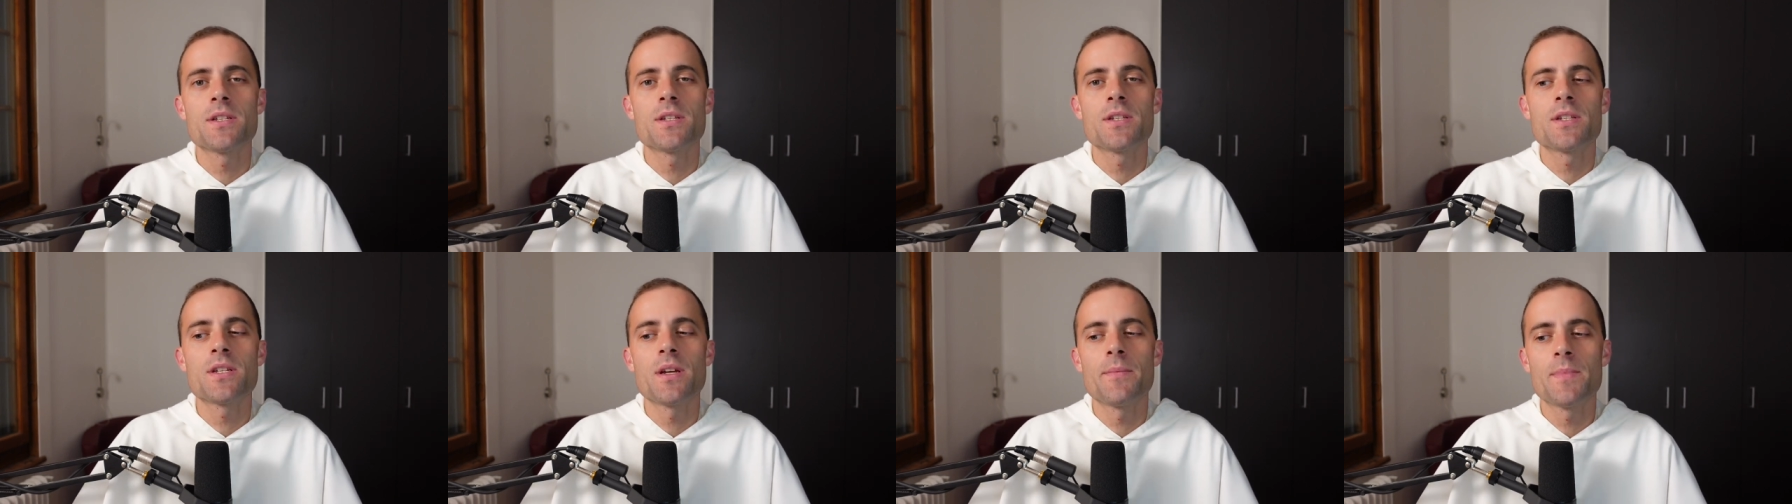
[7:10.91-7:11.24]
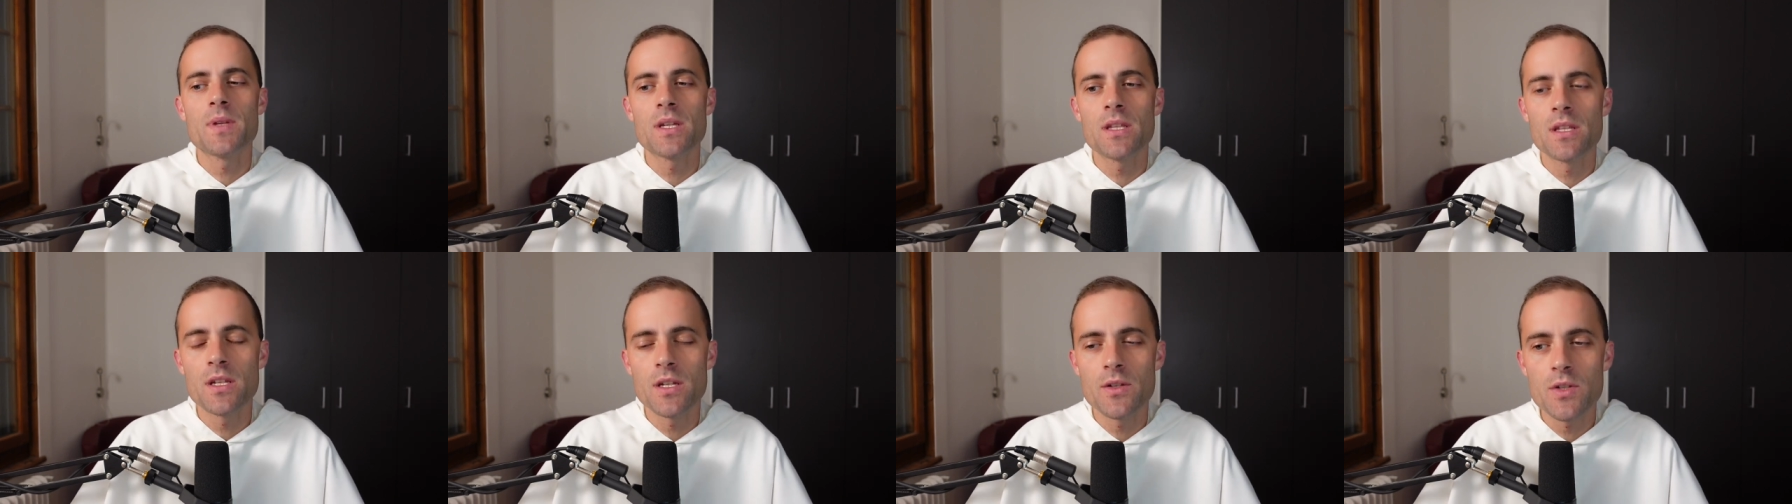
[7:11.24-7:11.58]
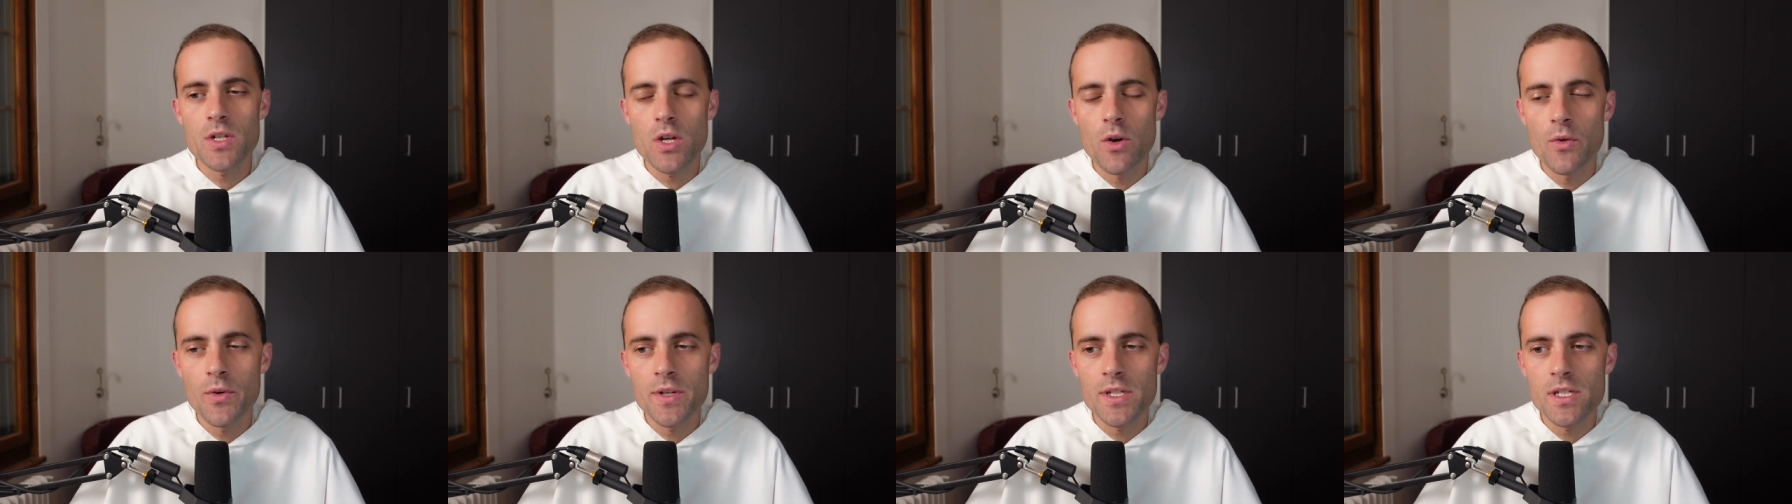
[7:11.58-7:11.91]
This is something that
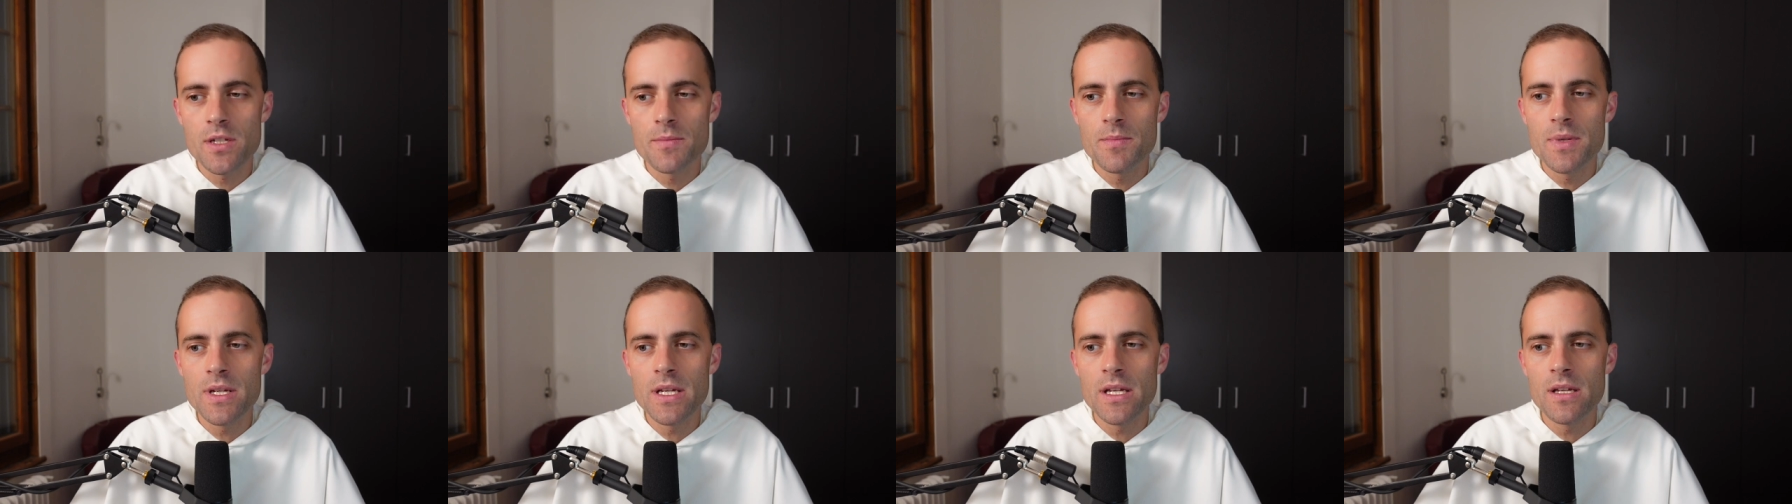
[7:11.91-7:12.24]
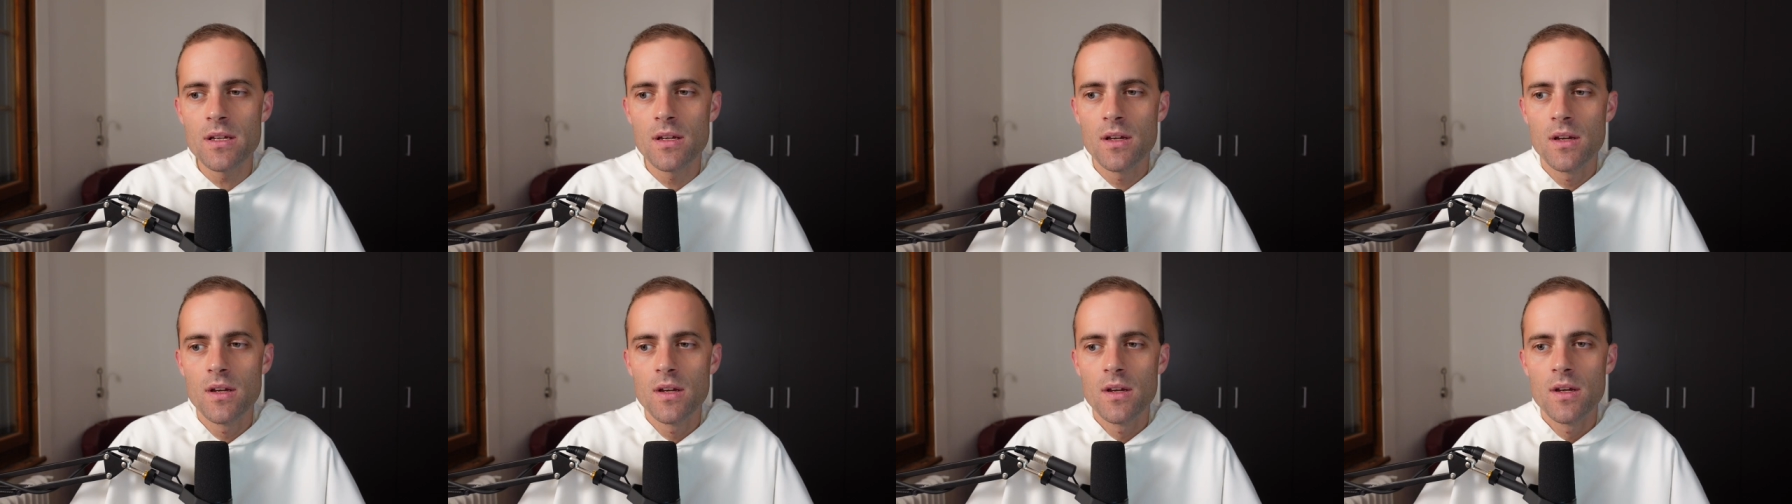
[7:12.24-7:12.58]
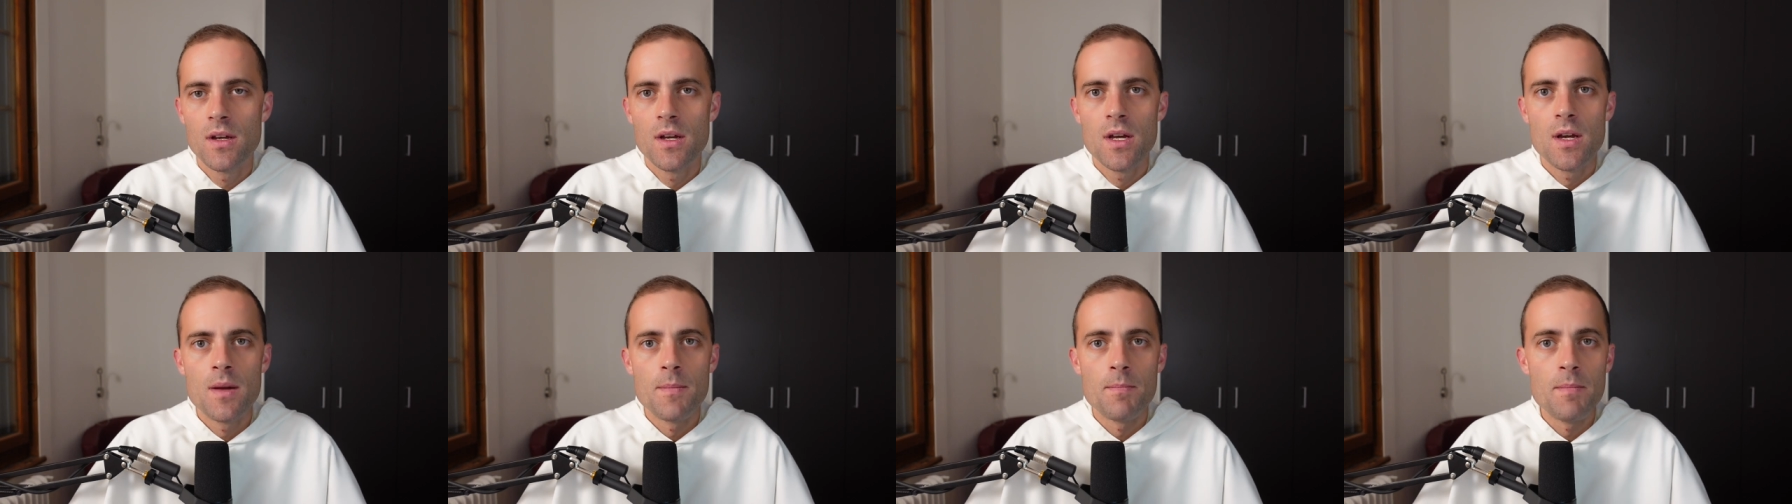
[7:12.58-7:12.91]
is going to be
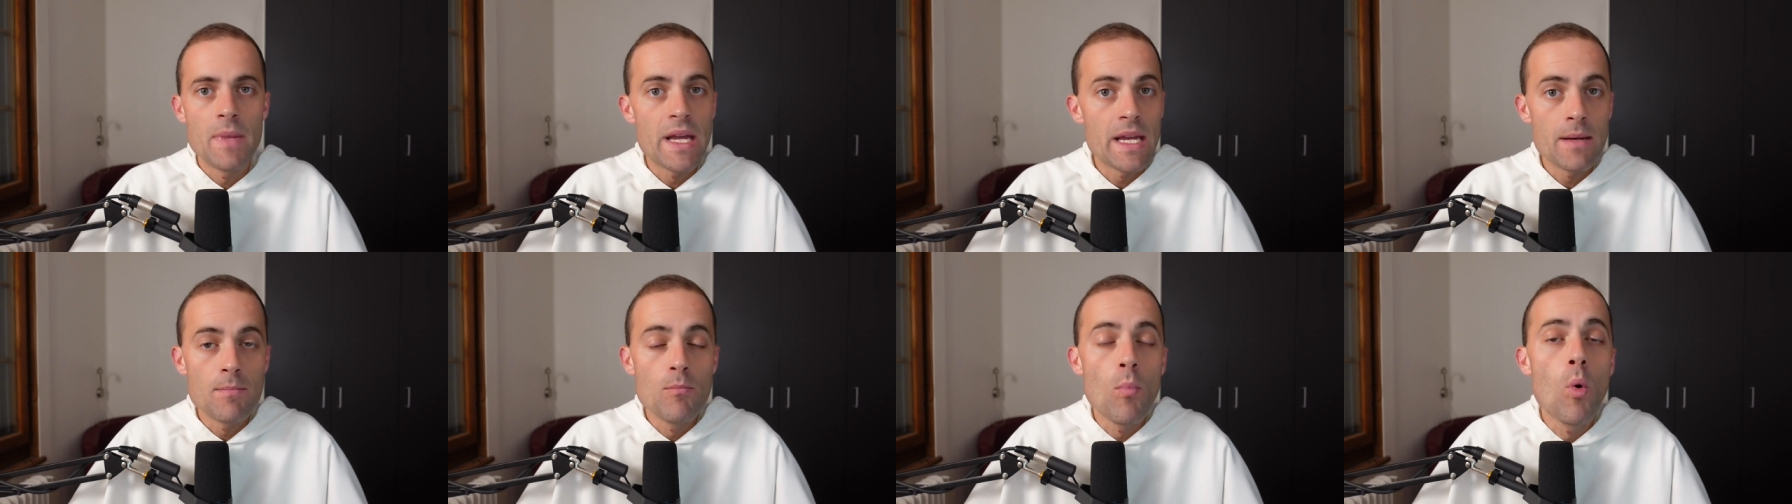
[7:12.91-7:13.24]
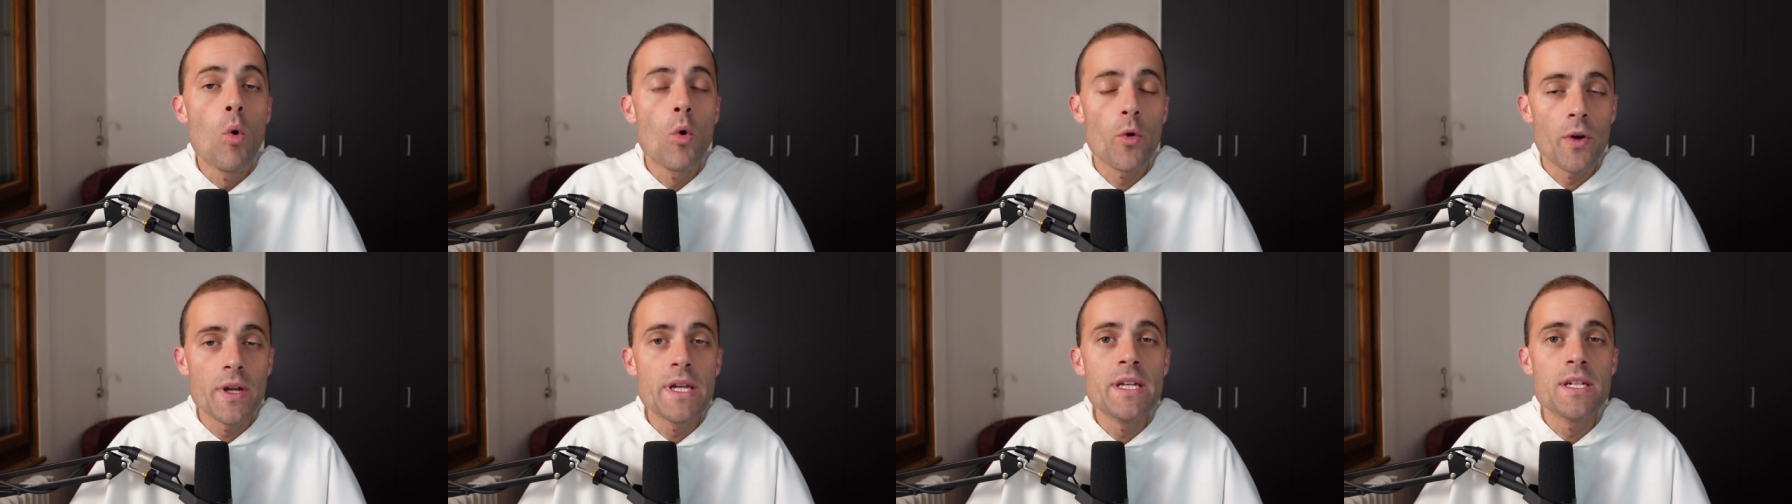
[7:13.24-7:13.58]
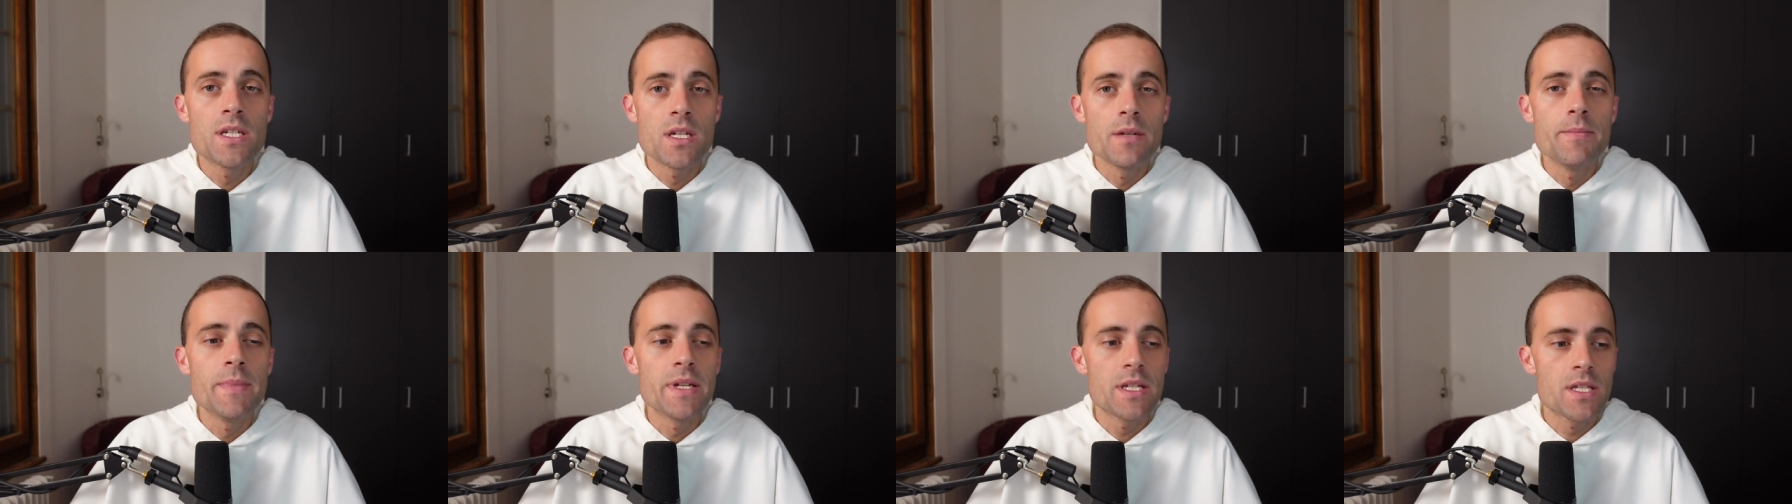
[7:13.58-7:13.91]
made more
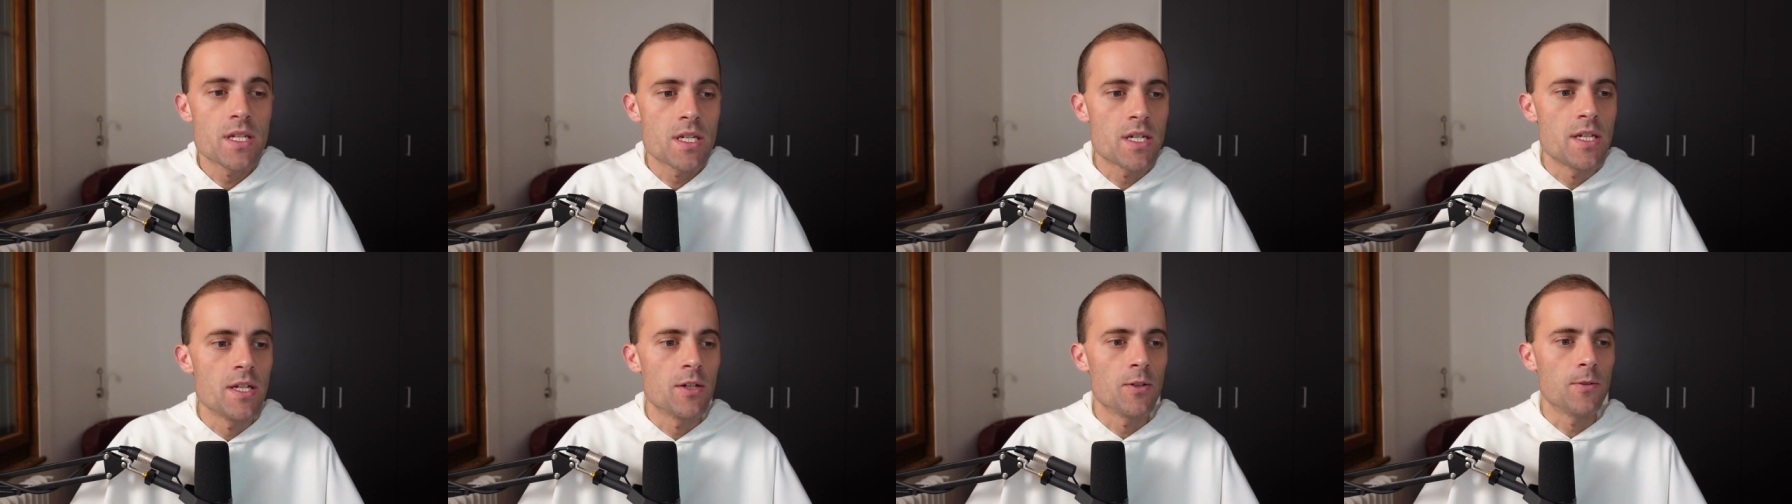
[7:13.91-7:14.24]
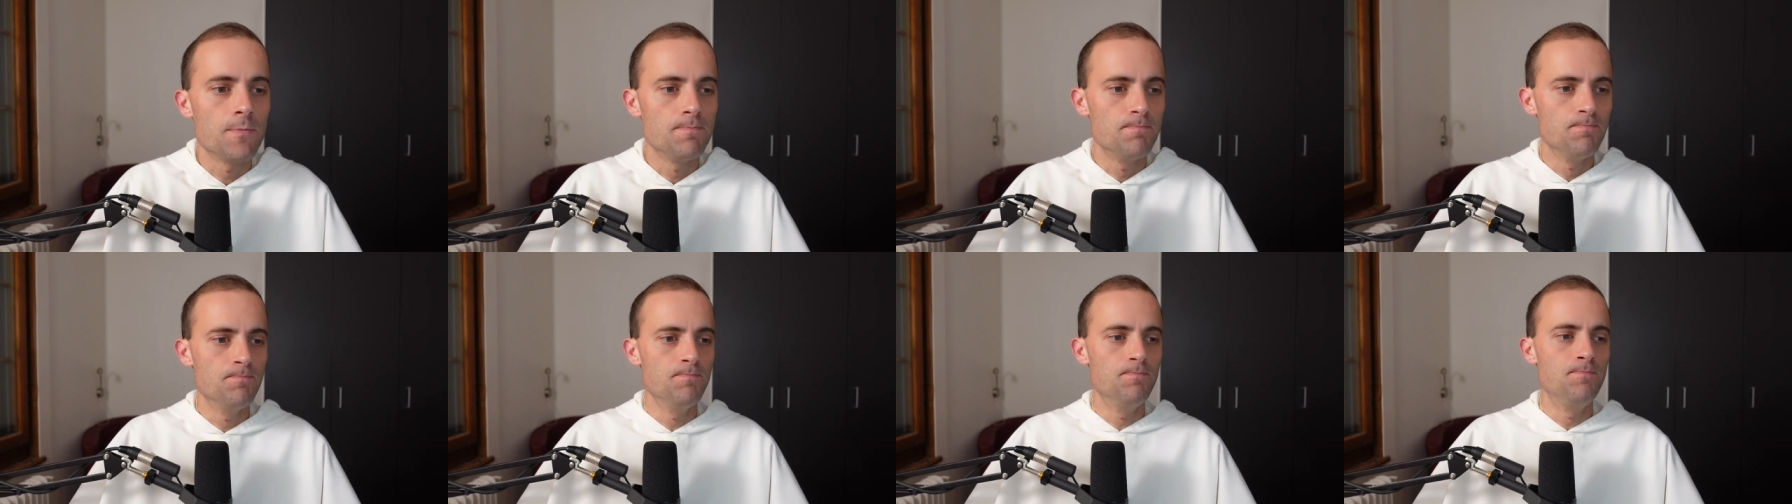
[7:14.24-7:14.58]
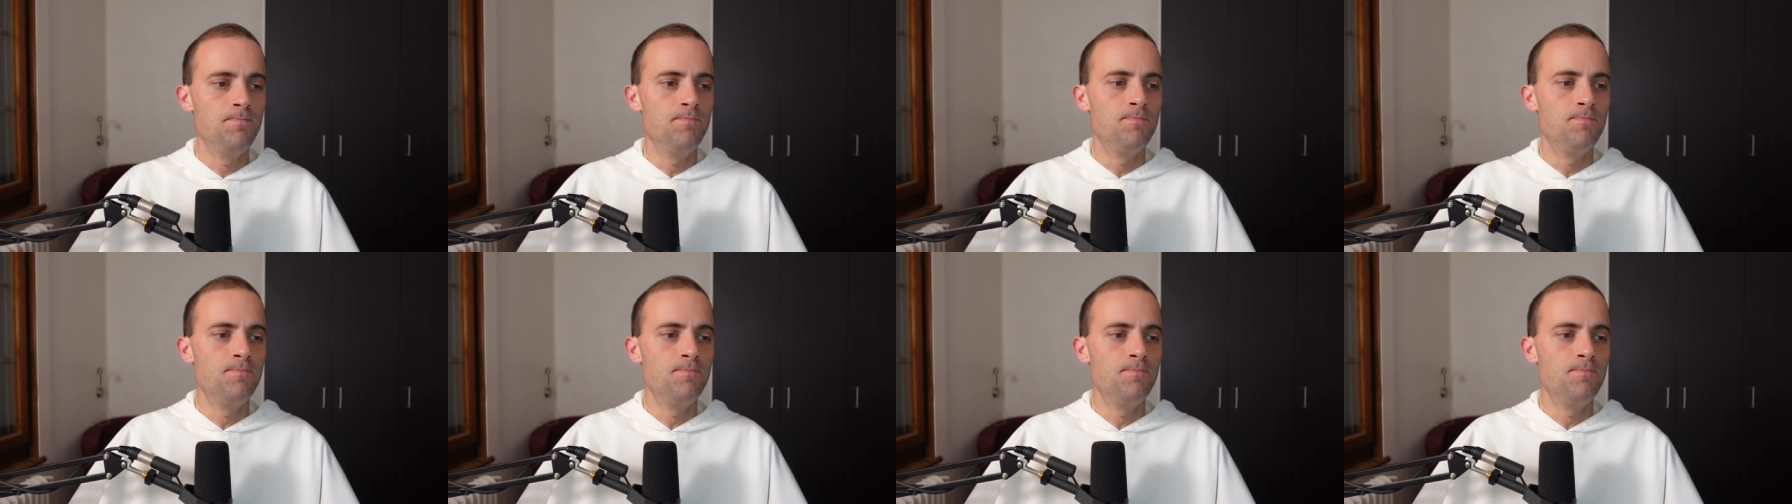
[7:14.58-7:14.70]
intimate still.